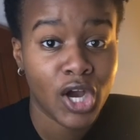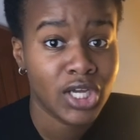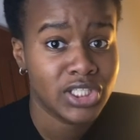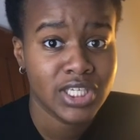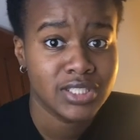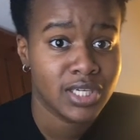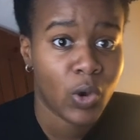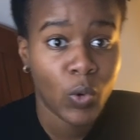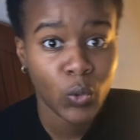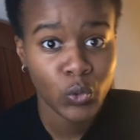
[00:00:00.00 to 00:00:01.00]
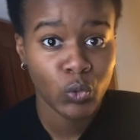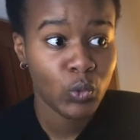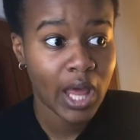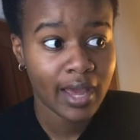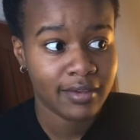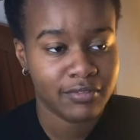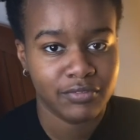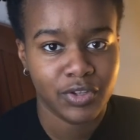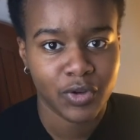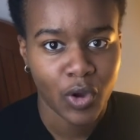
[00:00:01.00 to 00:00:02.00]
she has a whole new life,
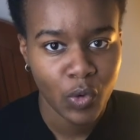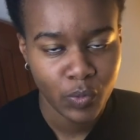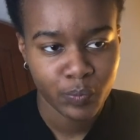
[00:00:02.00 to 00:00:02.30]
you know.